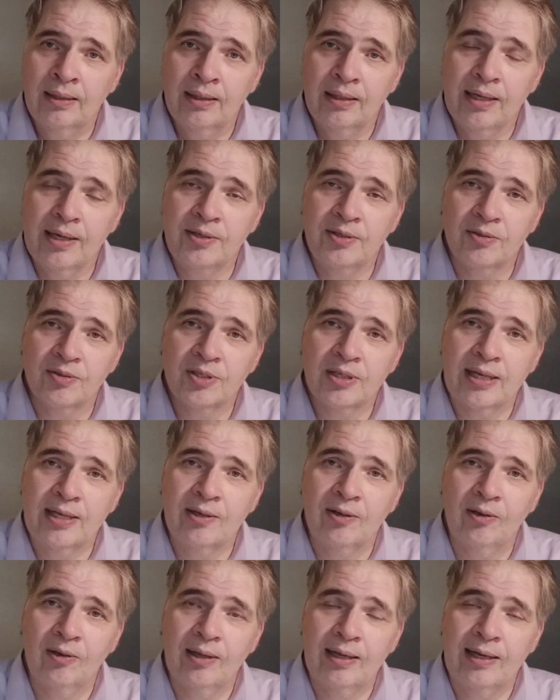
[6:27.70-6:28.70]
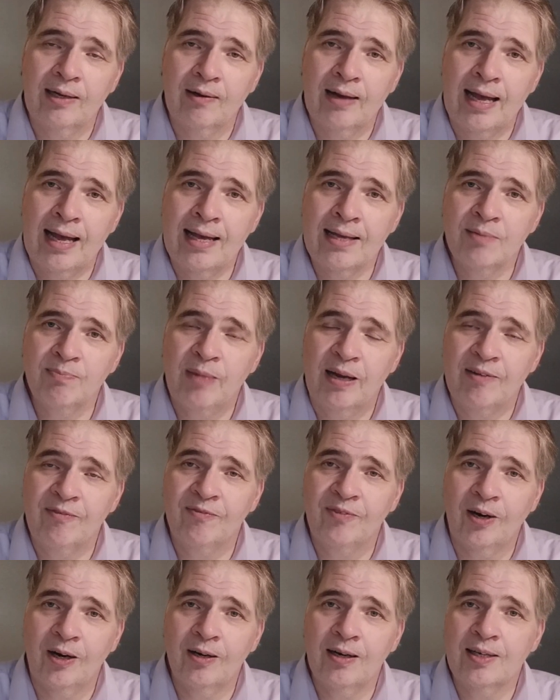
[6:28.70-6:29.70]
HO scale, by
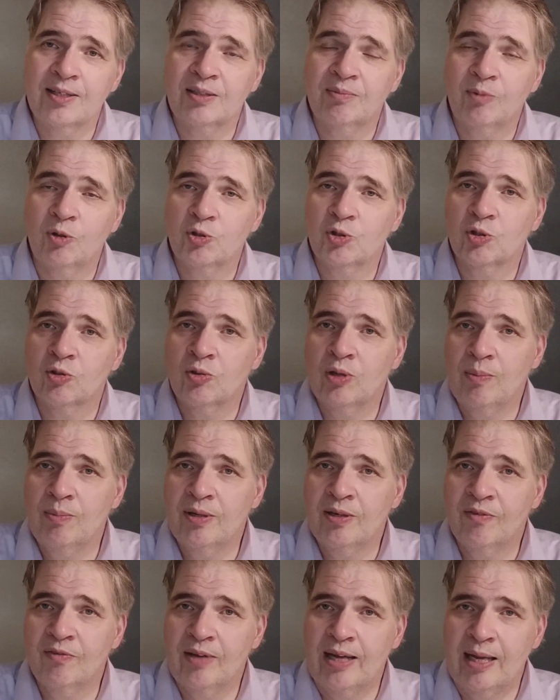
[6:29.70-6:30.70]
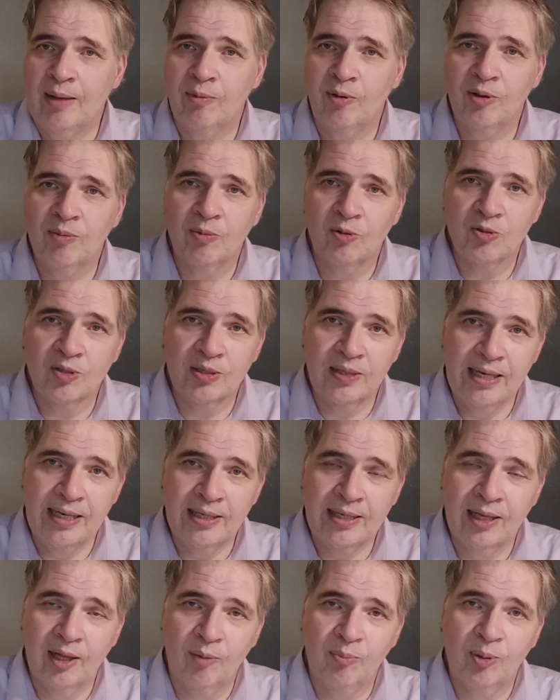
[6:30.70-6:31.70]
far has the most equipment available, most
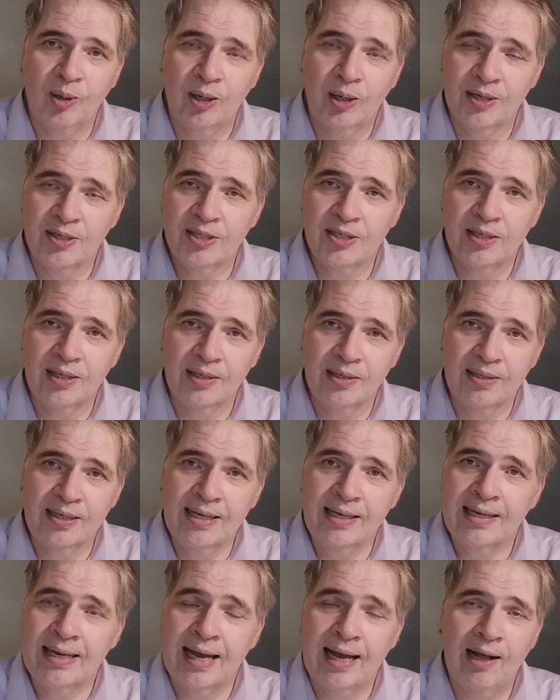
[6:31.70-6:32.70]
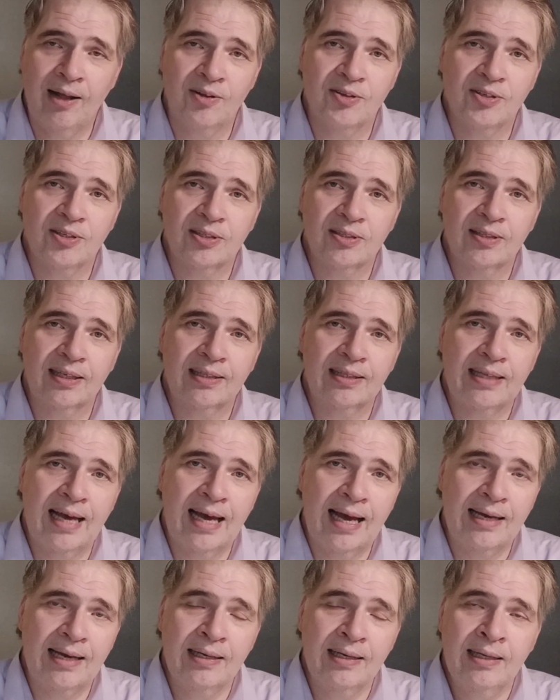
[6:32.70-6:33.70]
detailed parts and decals, things like
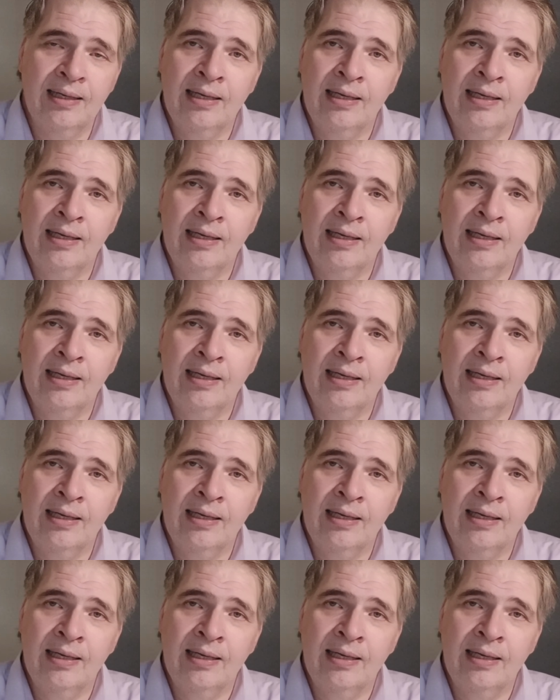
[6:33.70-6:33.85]
that,